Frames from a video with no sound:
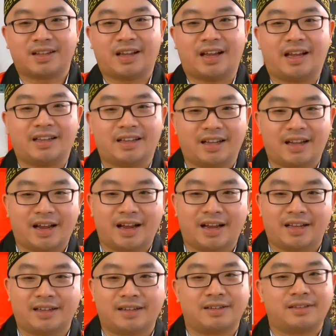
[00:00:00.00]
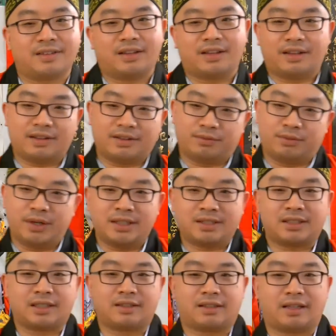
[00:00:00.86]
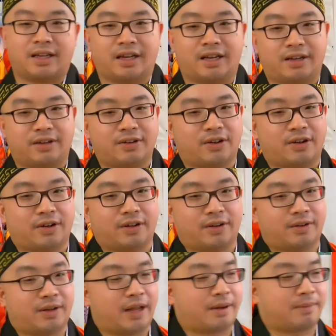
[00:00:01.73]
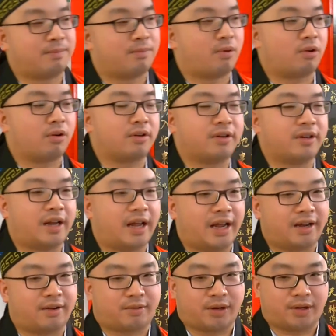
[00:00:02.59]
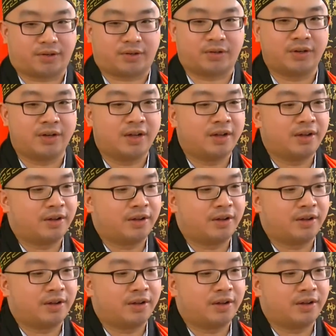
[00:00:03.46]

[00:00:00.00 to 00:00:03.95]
And recently, like modern language,